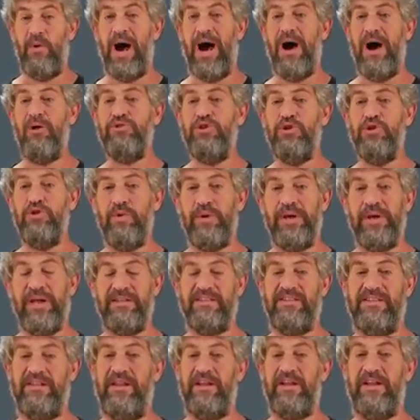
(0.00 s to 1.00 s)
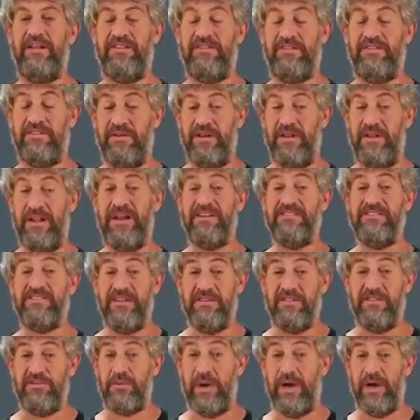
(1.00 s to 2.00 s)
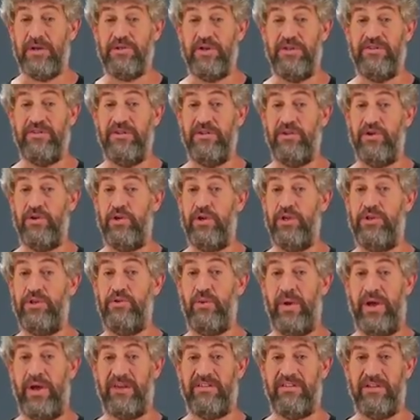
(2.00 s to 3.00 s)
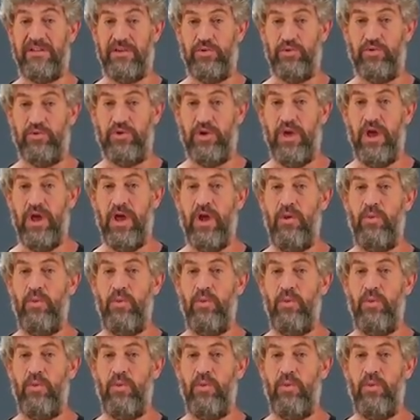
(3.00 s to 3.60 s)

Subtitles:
how do you get the next instruction that you need to execute?